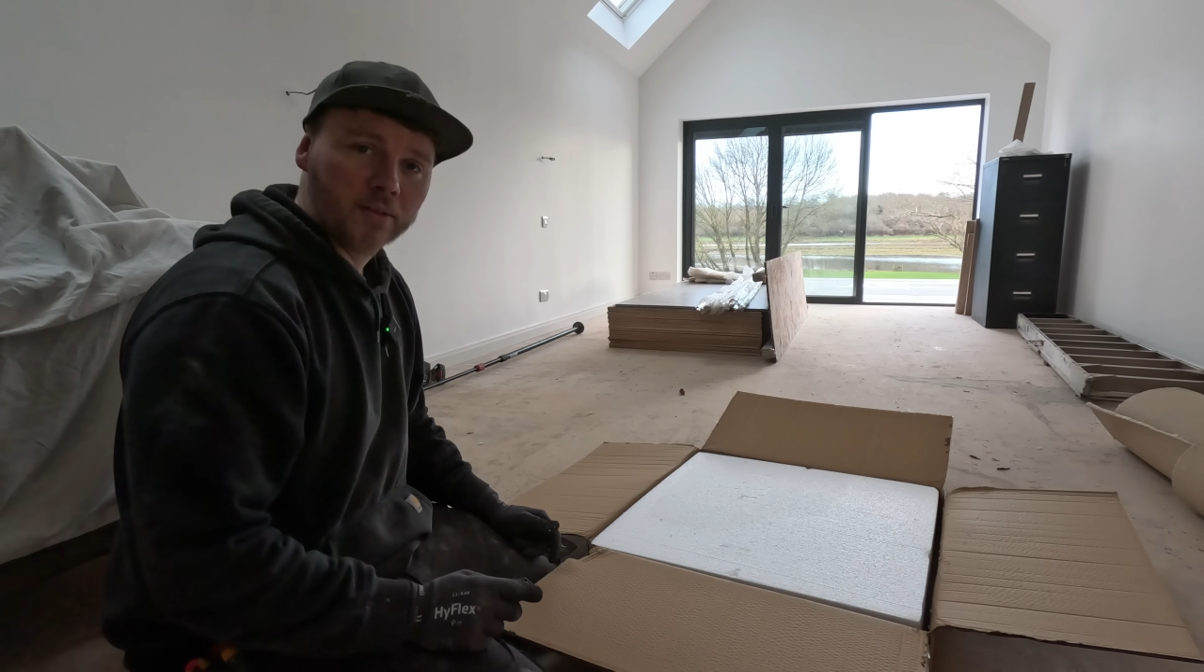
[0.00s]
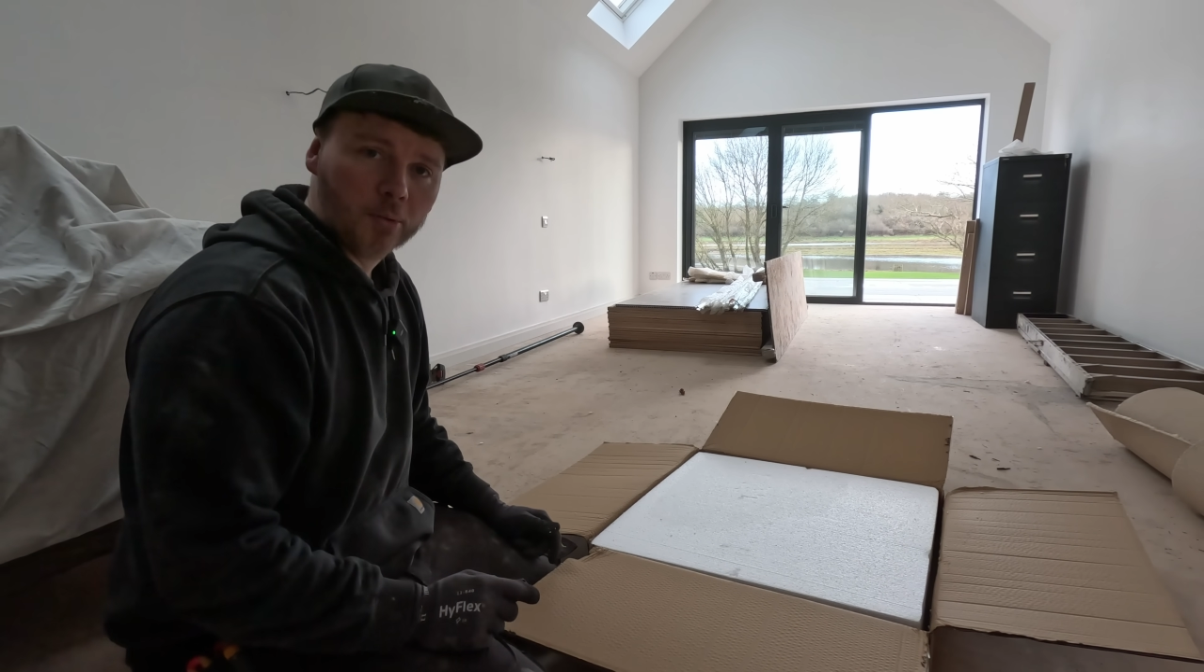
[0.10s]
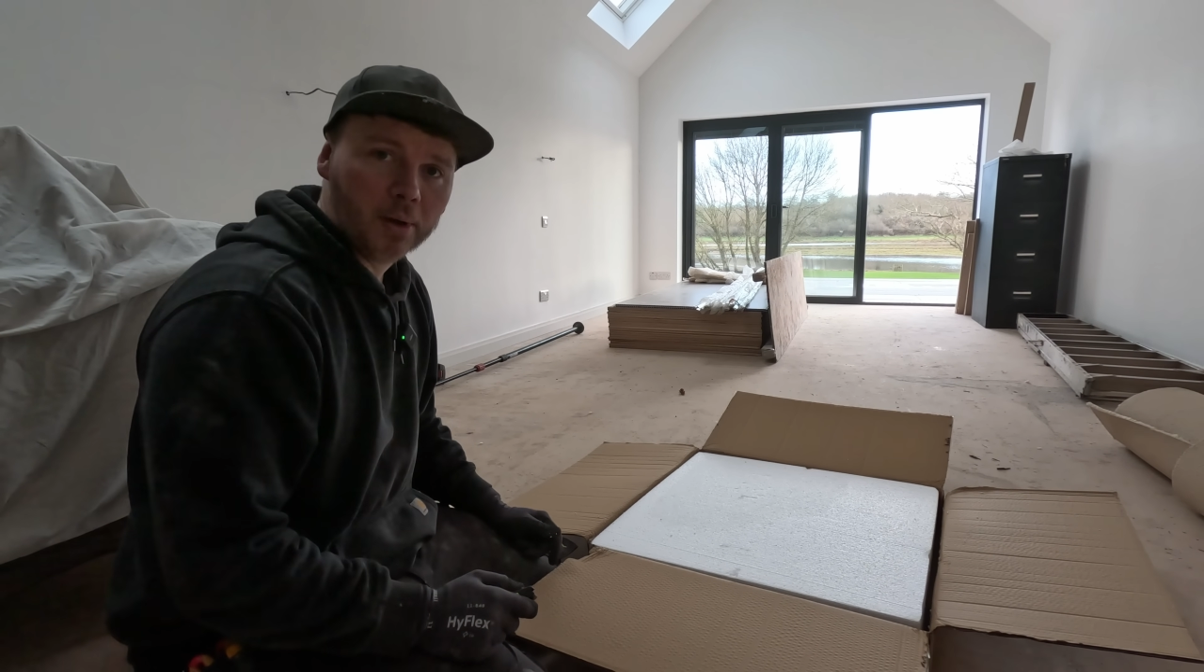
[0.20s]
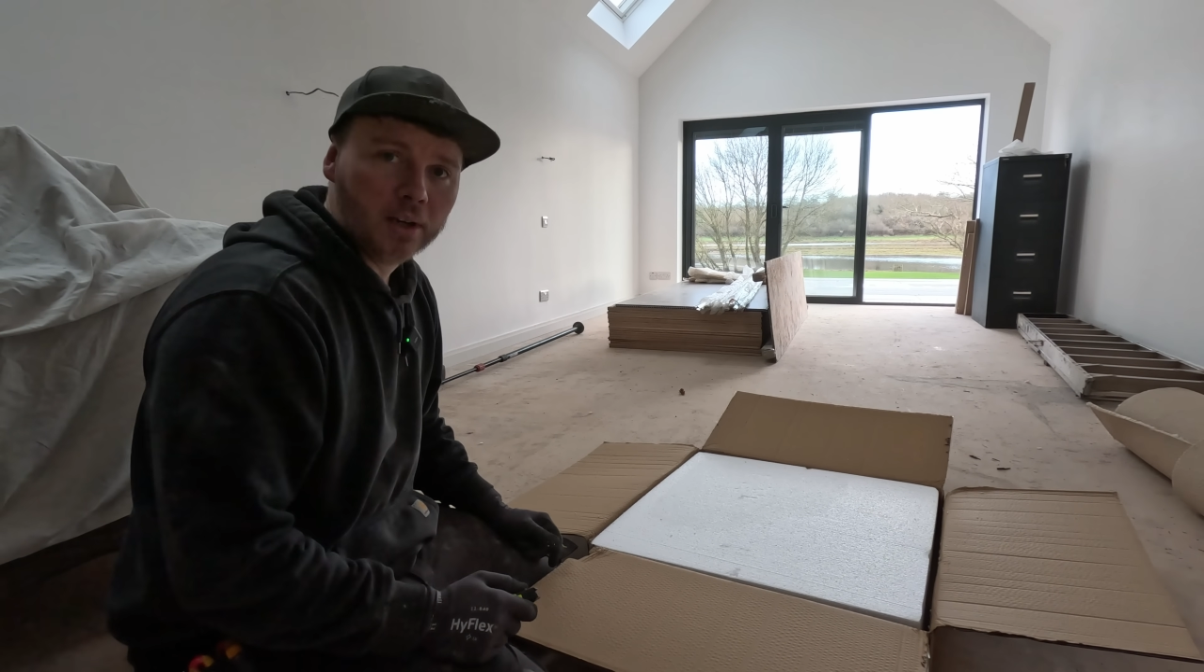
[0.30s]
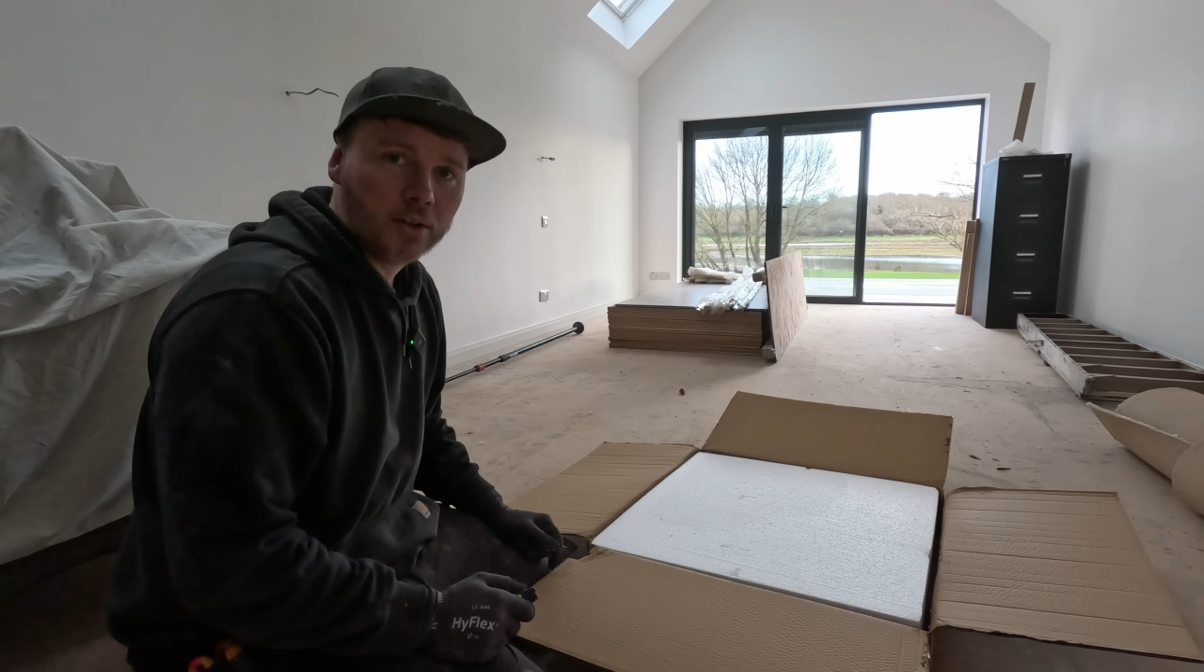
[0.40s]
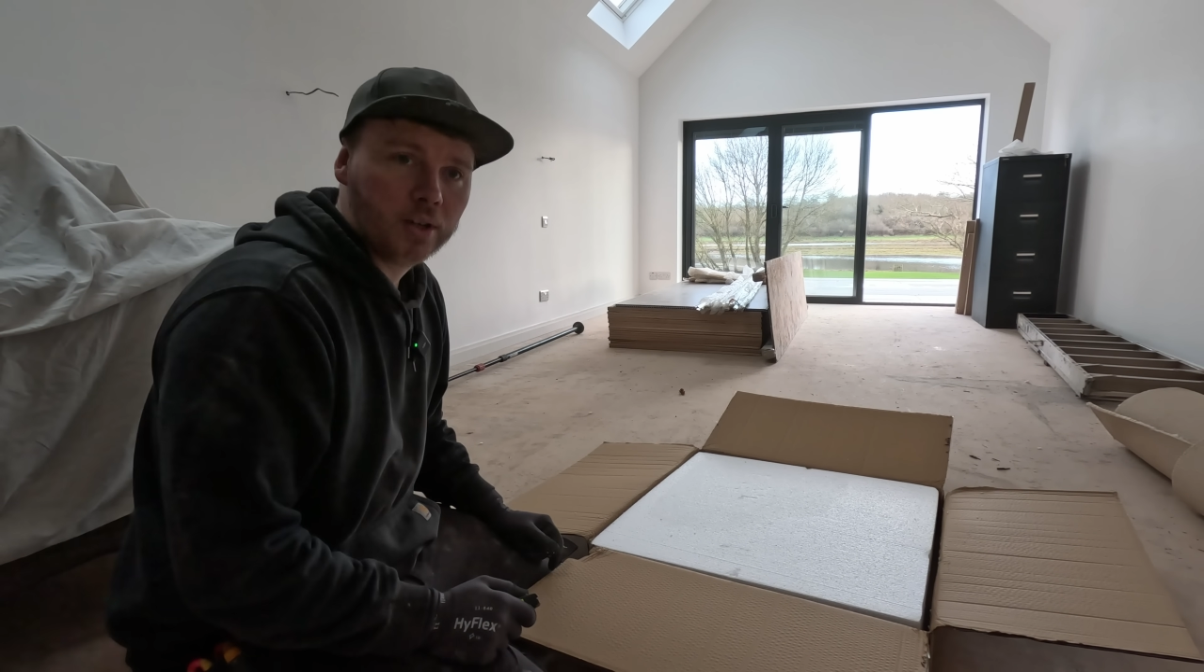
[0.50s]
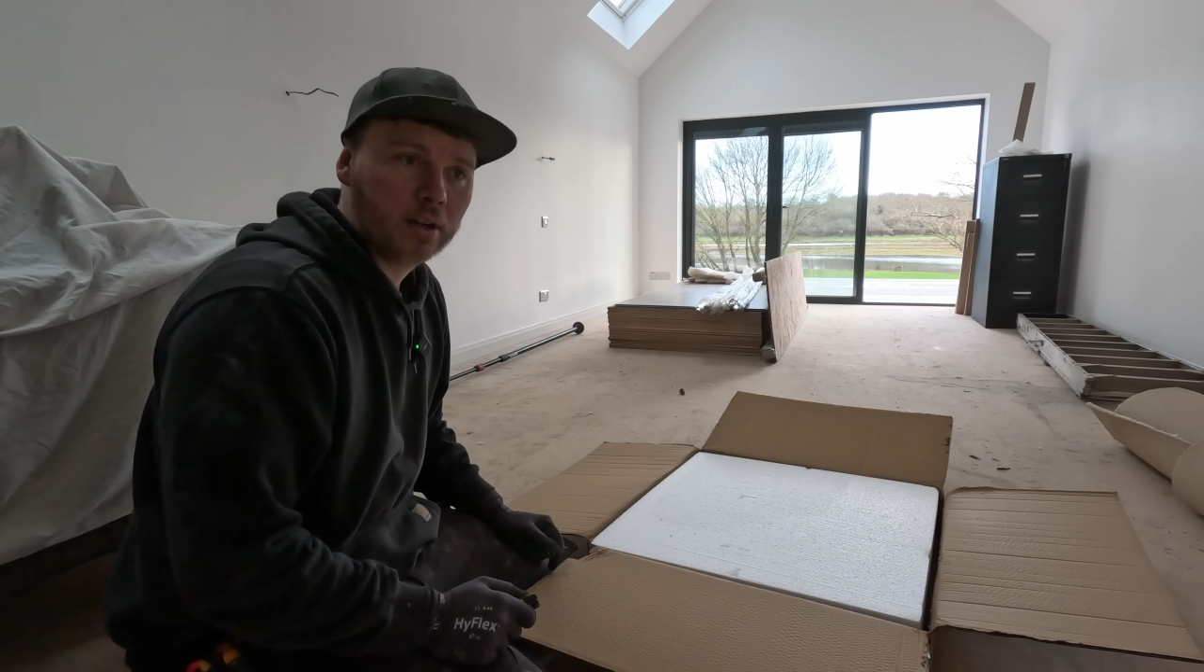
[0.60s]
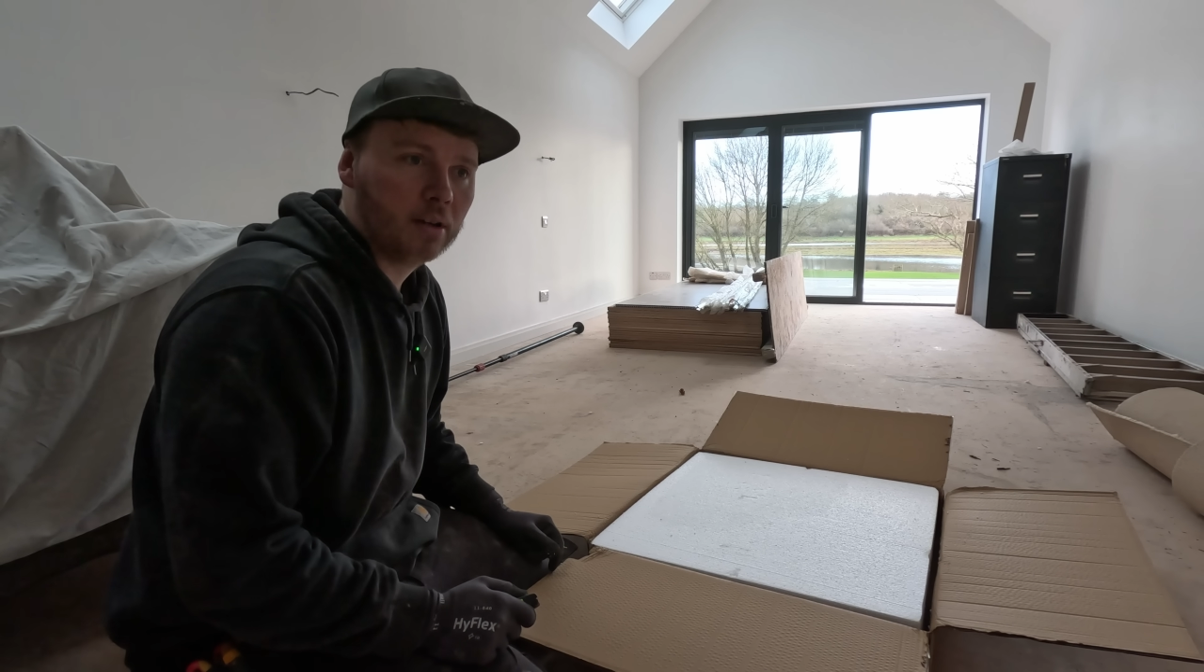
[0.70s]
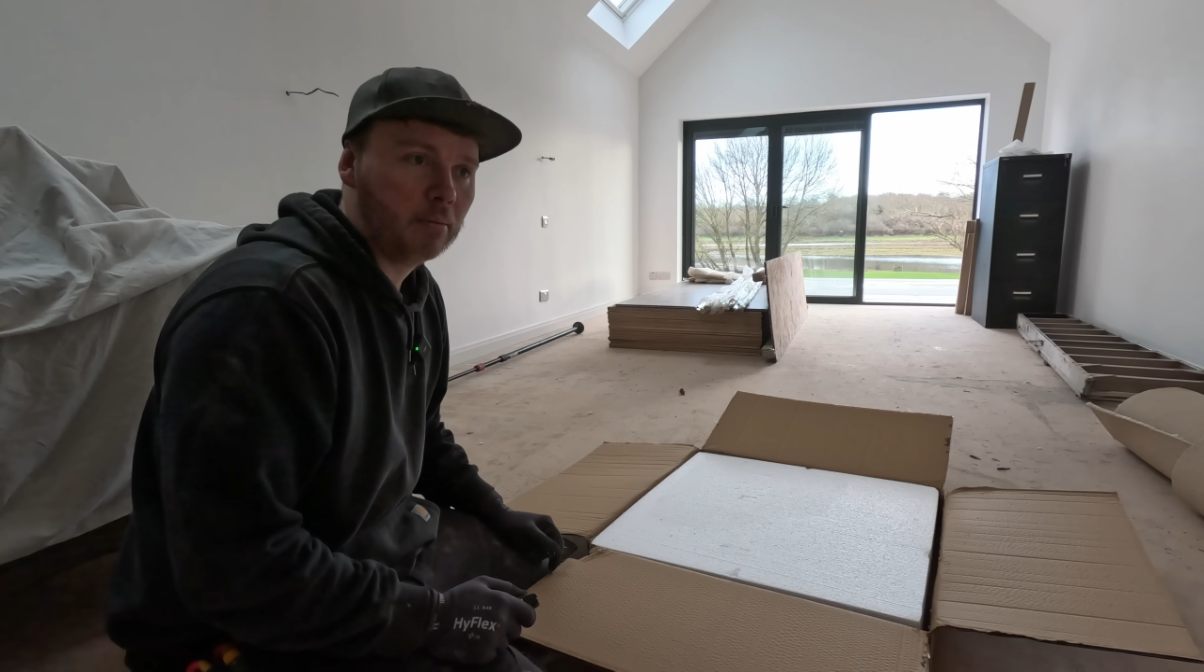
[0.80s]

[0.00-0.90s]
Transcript: able to pinch